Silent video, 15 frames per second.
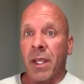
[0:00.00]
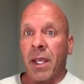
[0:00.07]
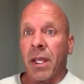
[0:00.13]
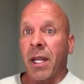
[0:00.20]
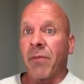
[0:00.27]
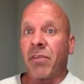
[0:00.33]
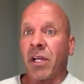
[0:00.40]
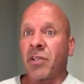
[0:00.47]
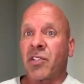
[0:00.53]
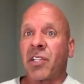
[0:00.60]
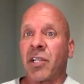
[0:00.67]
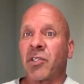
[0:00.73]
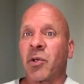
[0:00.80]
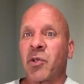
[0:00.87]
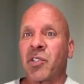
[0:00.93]
And I've done
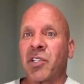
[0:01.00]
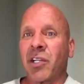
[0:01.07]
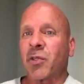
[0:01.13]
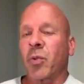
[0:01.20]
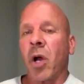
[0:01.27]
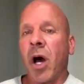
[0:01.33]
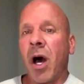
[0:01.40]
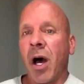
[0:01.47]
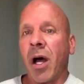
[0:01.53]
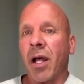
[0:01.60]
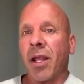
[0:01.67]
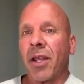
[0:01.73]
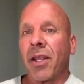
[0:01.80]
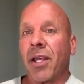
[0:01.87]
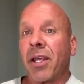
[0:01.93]
606 raw.
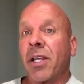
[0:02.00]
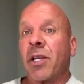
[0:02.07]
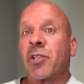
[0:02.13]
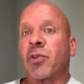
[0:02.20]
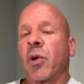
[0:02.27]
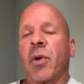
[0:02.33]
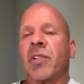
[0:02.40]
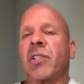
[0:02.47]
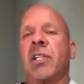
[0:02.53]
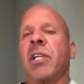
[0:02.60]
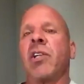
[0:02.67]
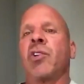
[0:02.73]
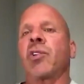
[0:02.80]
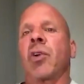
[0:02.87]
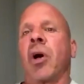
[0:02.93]
So I wasn't
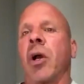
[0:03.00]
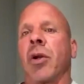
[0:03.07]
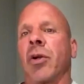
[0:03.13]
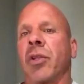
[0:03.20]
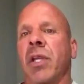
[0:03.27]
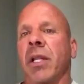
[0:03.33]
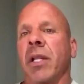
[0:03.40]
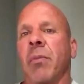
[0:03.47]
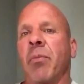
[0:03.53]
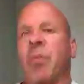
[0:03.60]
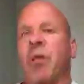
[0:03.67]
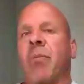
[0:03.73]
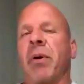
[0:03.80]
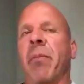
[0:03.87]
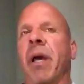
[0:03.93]
any stronger at the
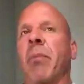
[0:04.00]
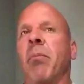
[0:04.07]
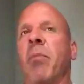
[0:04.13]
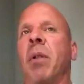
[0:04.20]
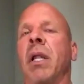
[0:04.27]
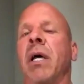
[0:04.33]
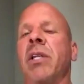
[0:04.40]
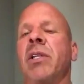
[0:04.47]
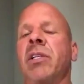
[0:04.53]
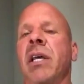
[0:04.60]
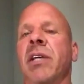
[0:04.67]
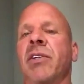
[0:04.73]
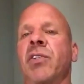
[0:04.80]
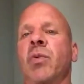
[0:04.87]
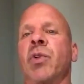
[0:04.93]
Olympia, but my blood
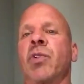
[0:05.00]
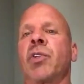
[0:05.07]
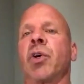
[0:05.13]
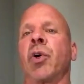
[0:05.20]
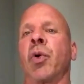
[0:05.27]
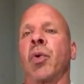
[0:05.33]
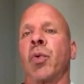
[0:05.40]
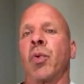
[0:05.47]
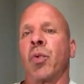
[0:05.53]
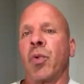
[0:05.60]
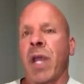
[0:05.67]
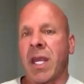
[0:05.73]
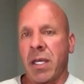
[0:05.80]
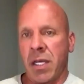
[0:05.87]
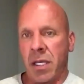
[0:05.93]
test was
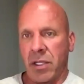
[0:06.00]
horrendous.